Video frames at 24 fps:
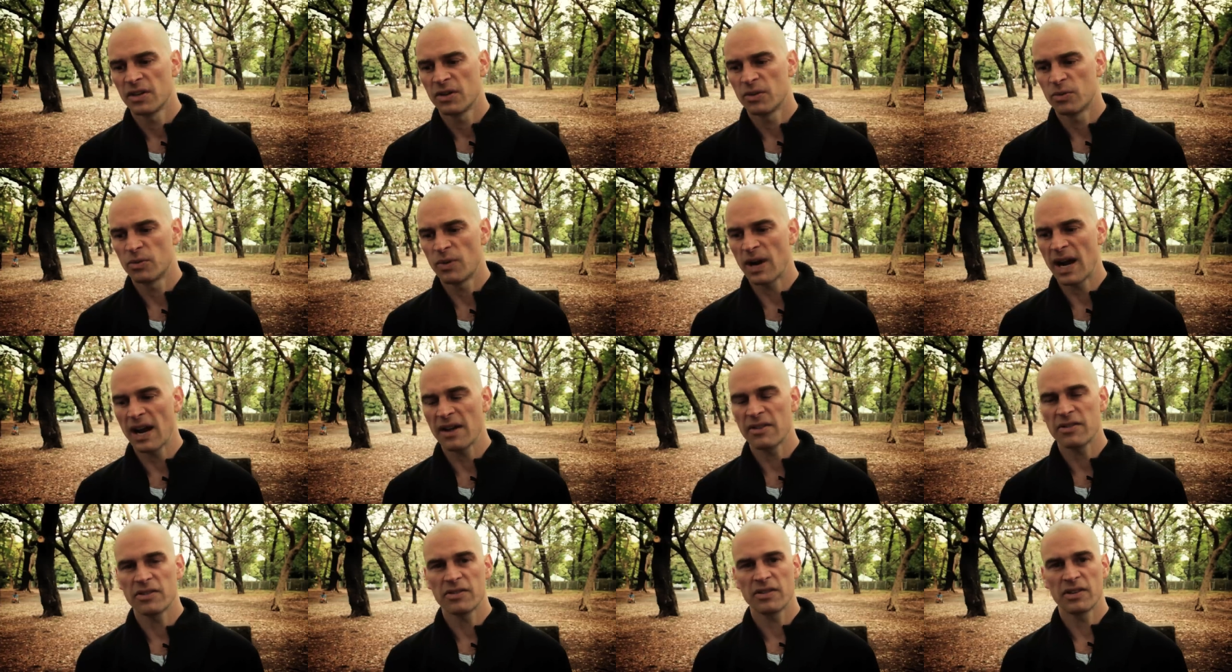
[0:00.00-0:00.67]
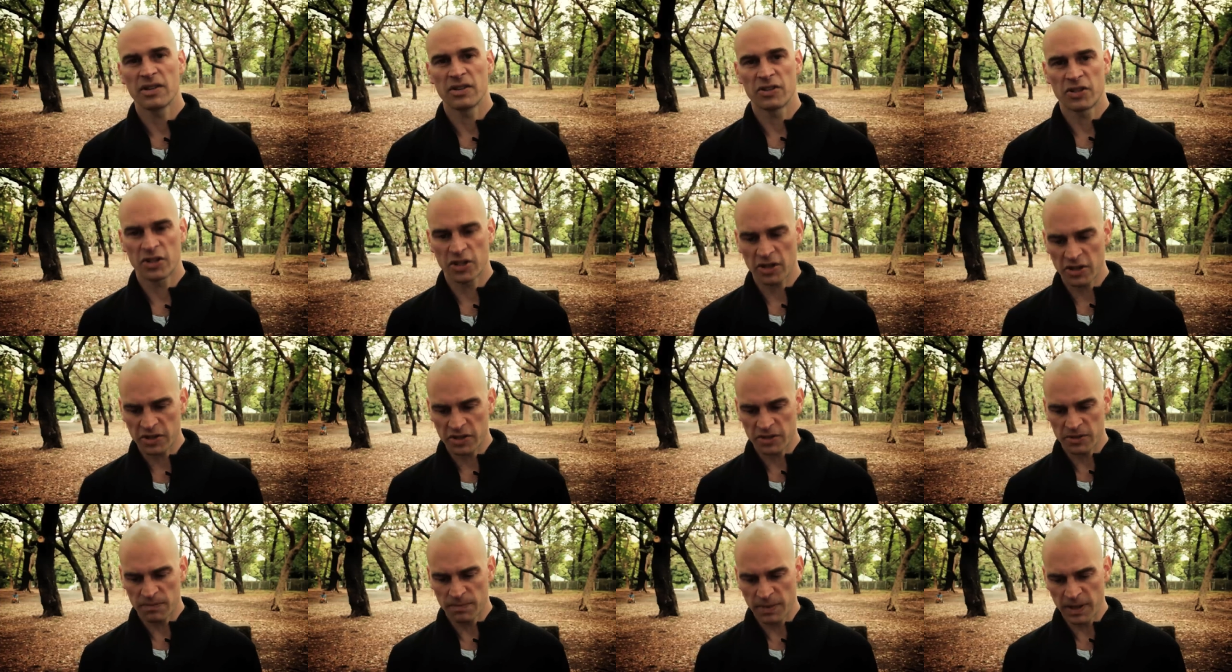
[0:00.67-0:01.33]
rather than
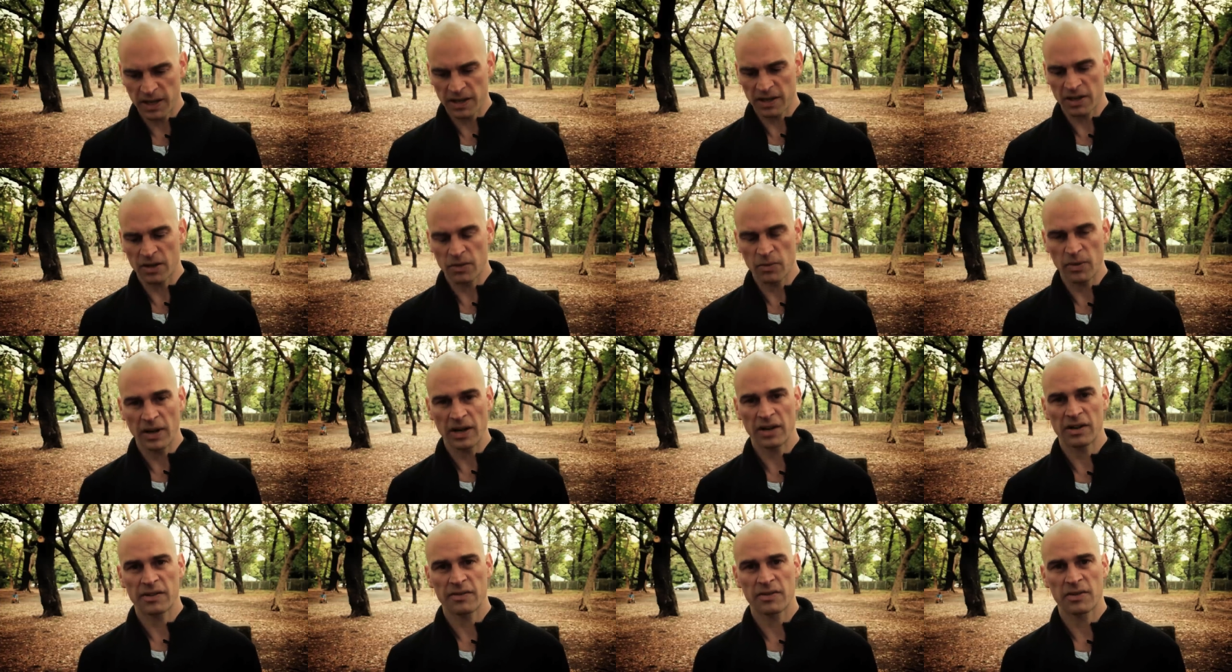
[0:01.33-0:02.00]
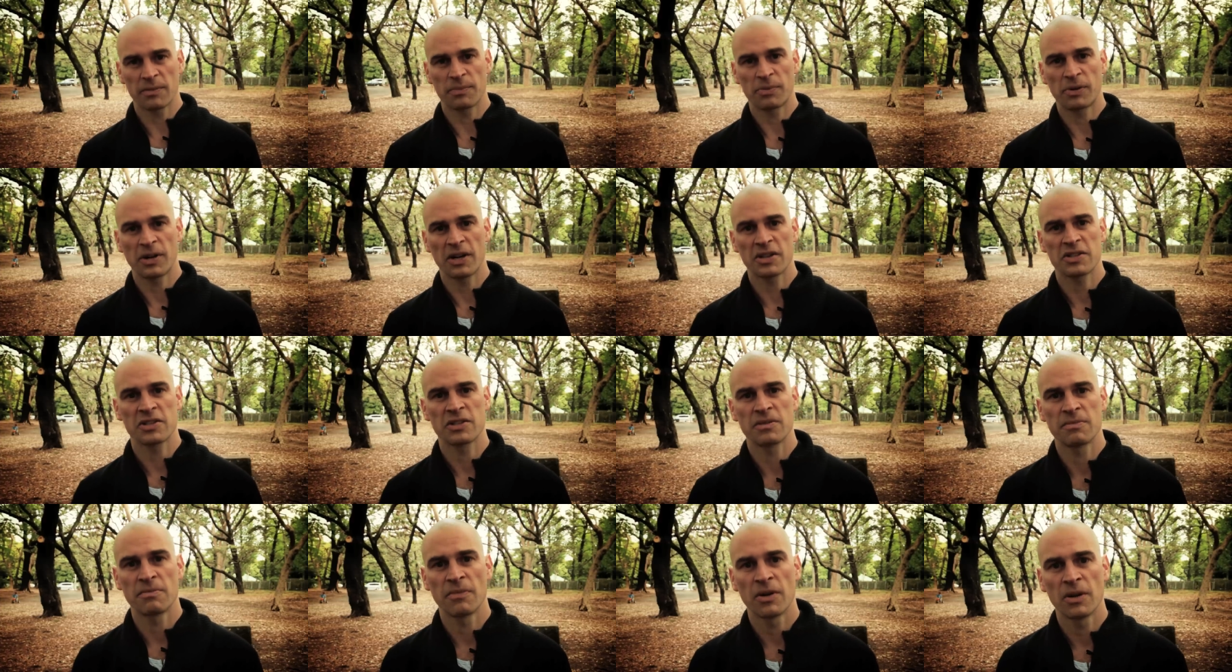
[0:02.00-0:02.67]
just being aware of the
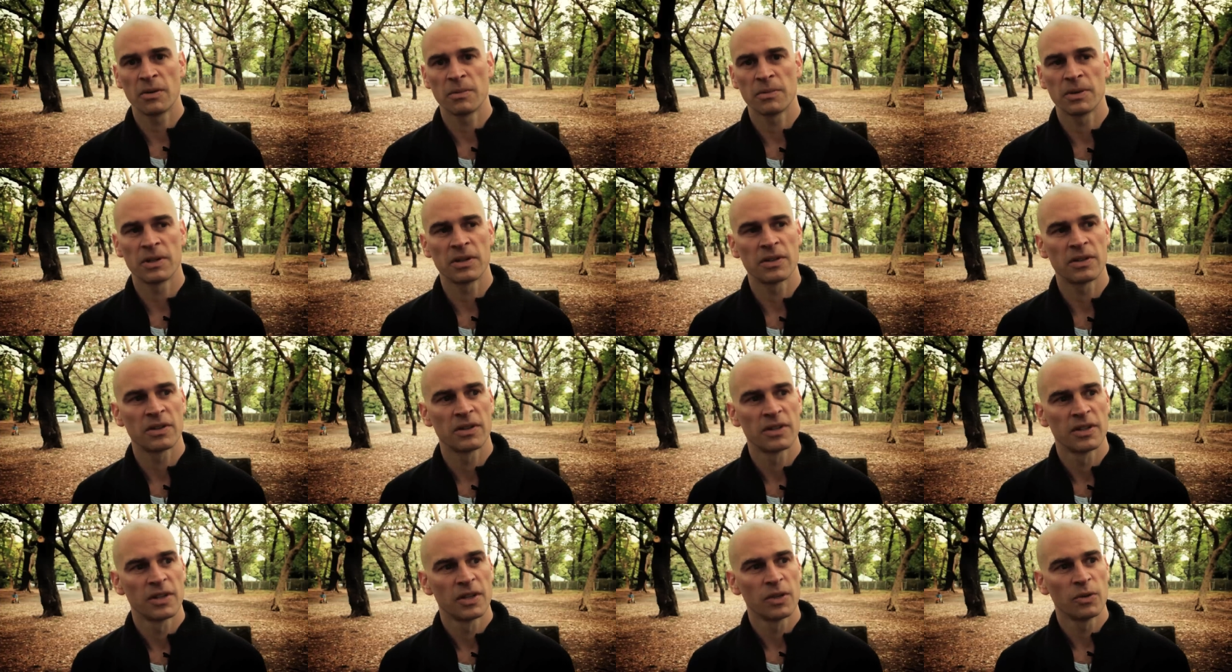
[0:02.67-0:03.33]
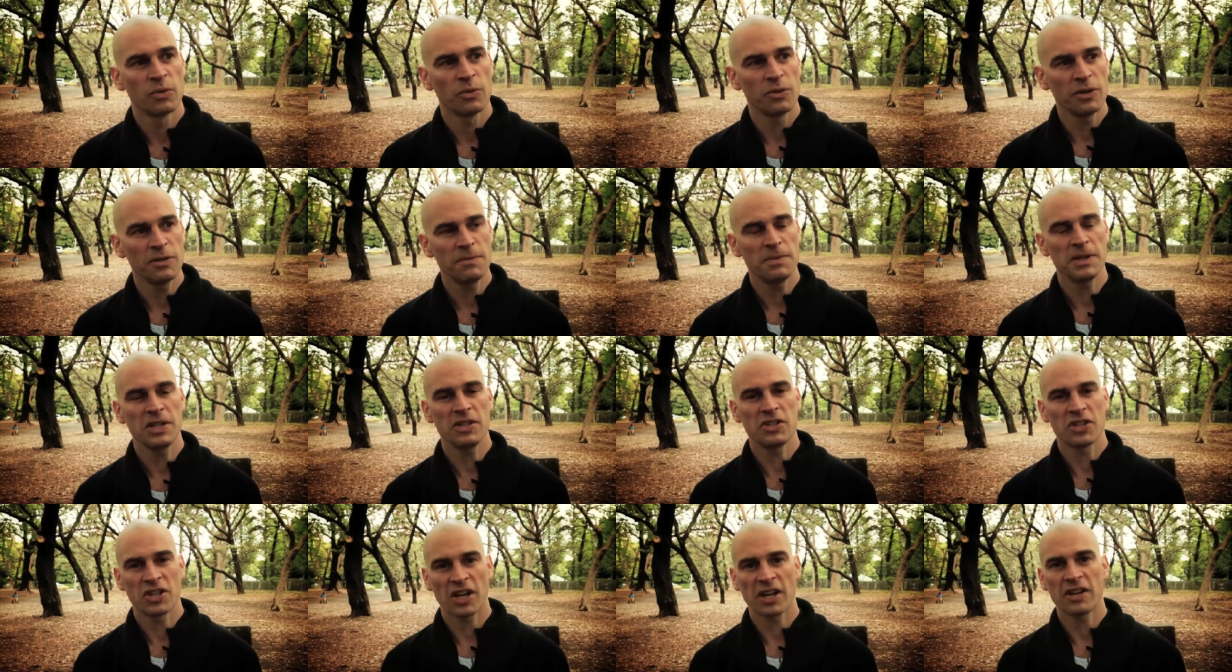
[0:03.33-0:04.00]
present moment, would
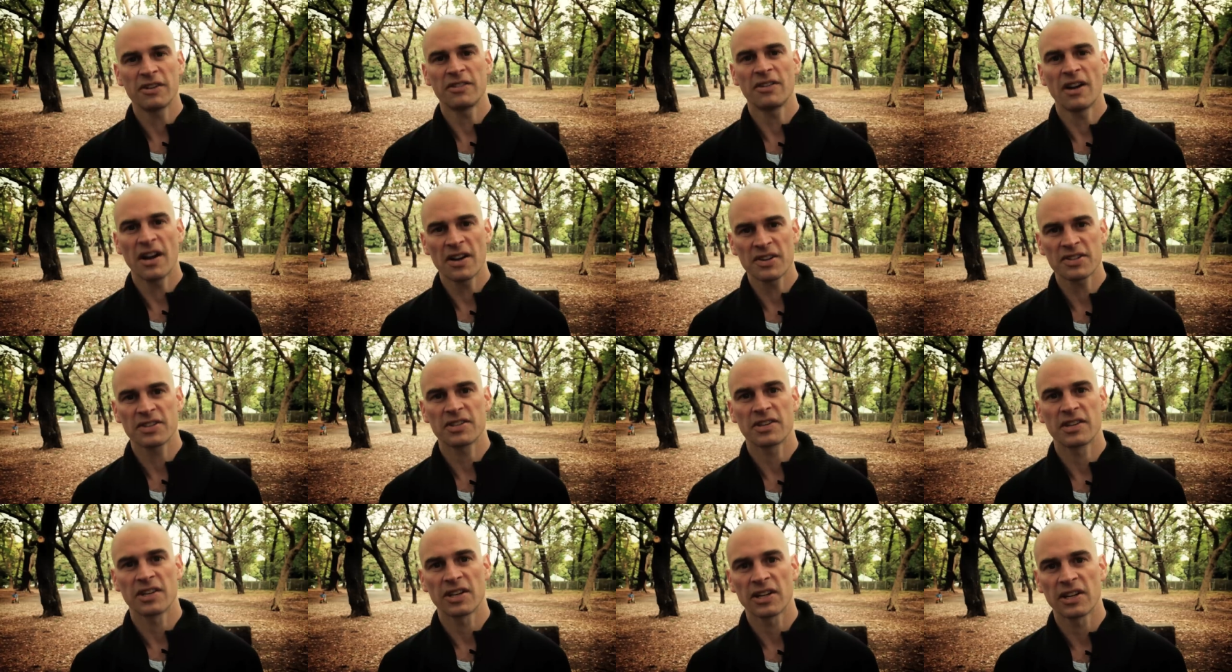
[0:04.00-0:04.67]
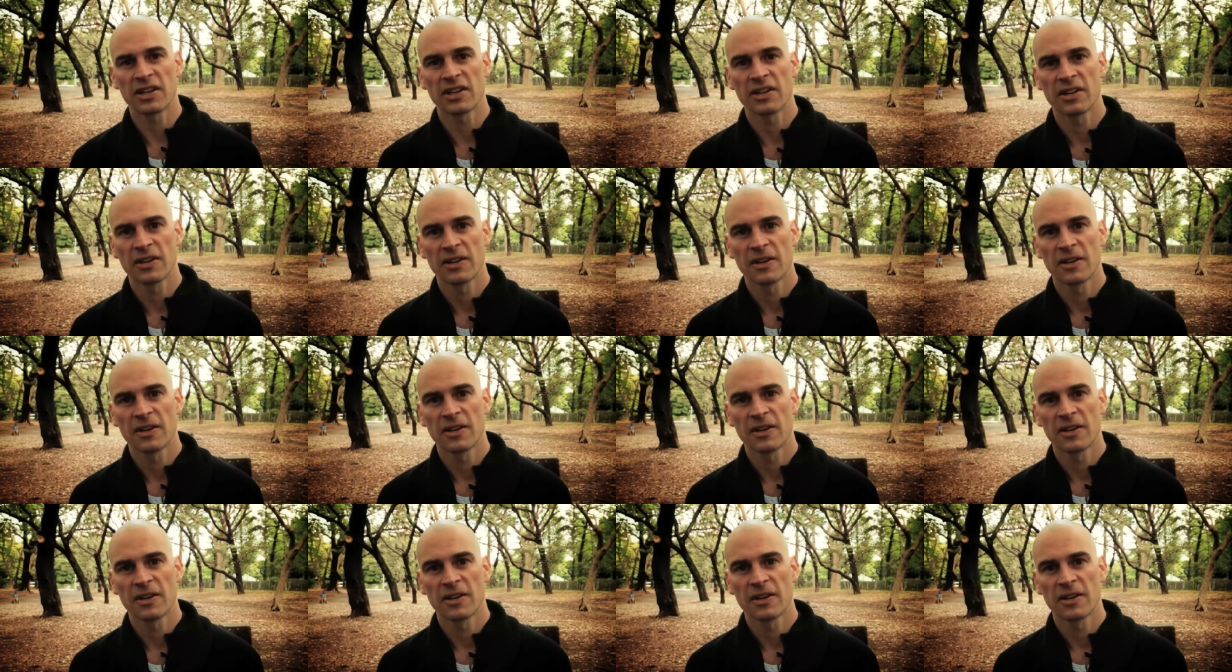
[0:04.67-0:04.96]
be generosity.